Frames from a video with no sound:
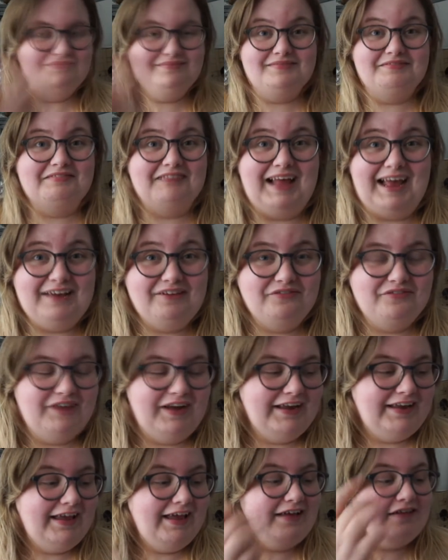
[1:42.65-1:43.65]
life,
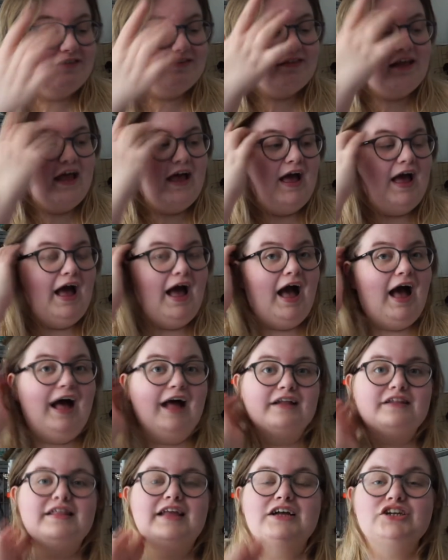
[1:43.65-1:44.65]
I guess,
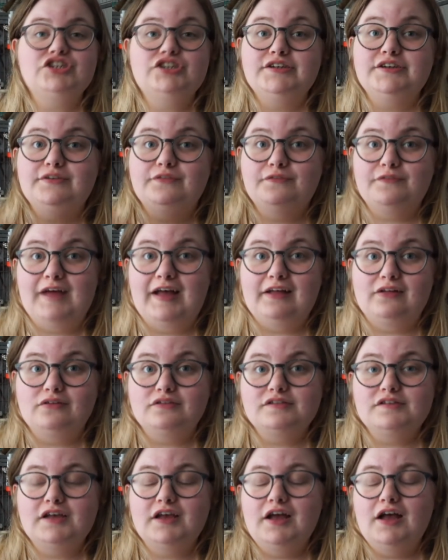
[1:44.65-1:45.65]
and that she
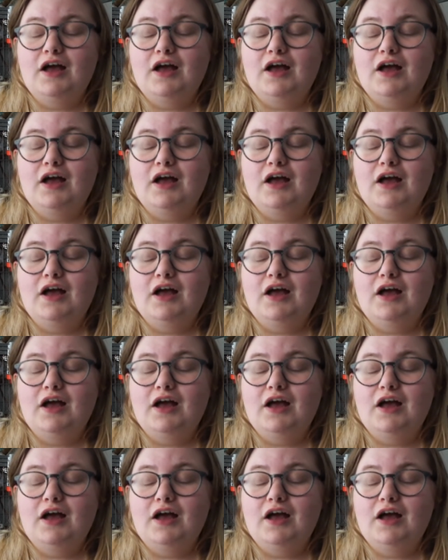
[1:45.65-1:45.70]
felt